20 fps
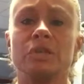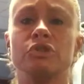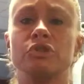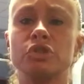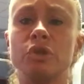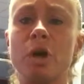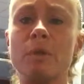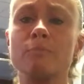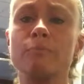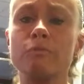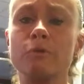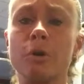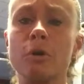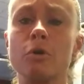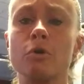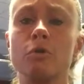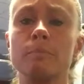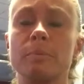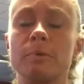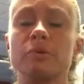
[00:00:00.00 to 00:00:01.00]
jump
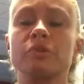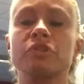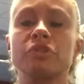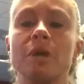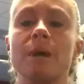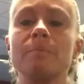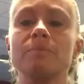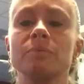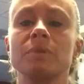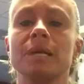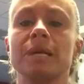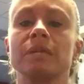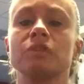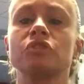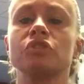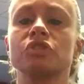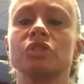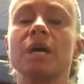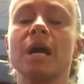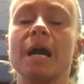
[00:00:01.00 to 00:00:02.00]
rope or something,
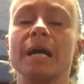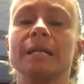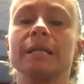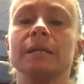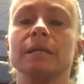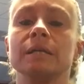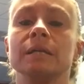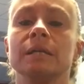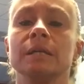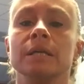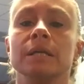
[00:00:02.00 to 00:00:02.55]
just kind of